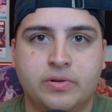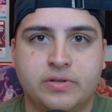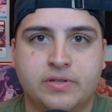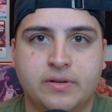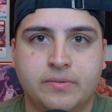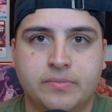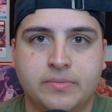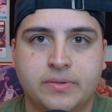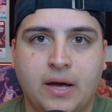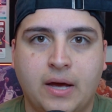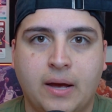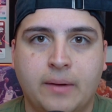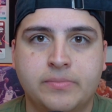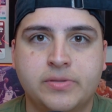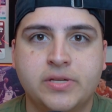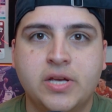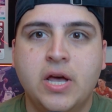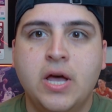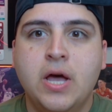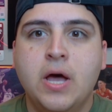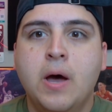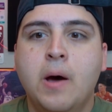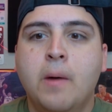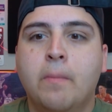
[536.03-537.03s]
sometimes.
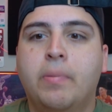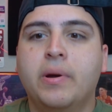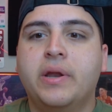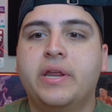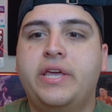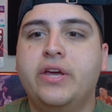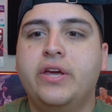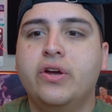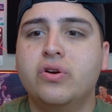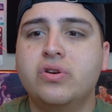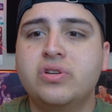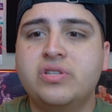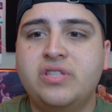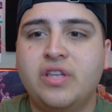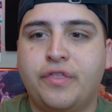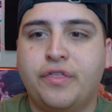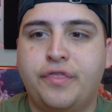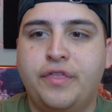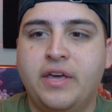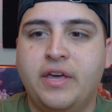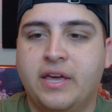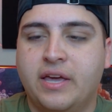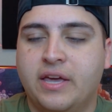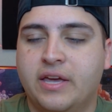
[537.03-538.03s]
But here's the
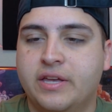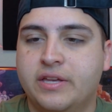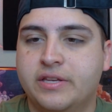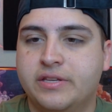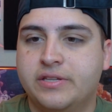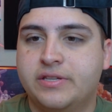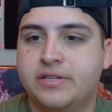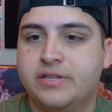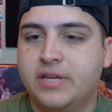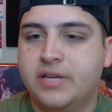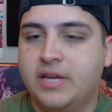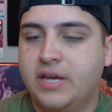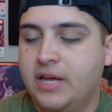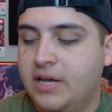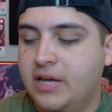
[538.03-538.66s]
thing is